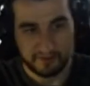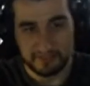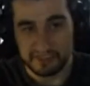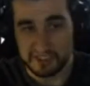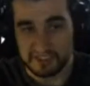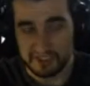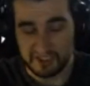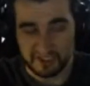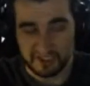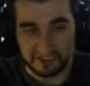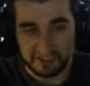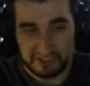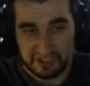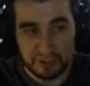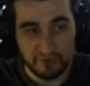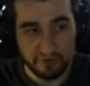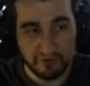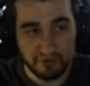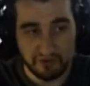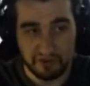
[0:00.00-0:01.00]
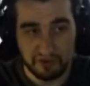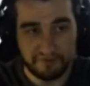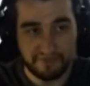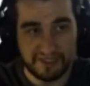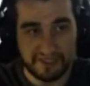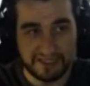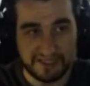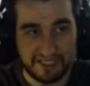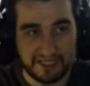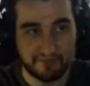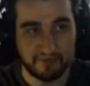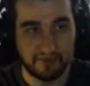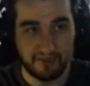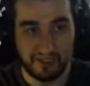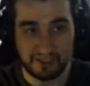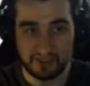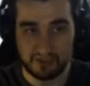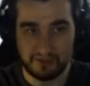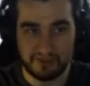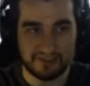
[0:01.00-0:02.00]
This is the exterior of that level.
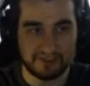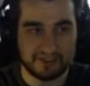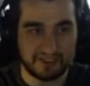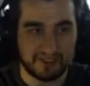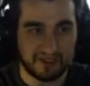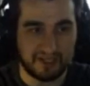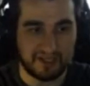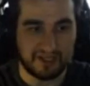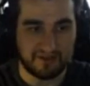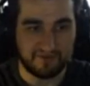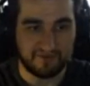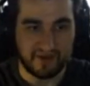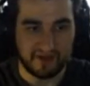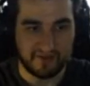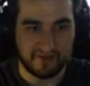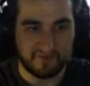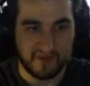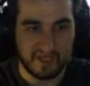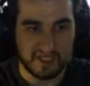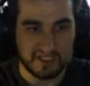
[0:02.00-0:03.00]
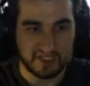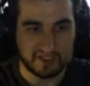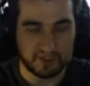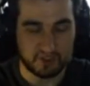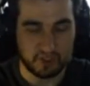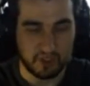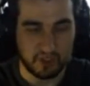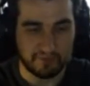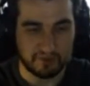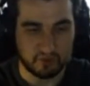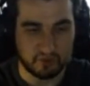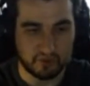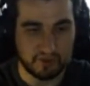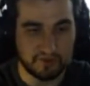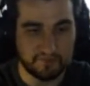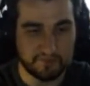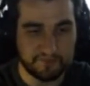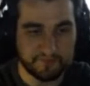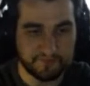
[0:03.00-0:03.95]
As you can see, like very basic geometry.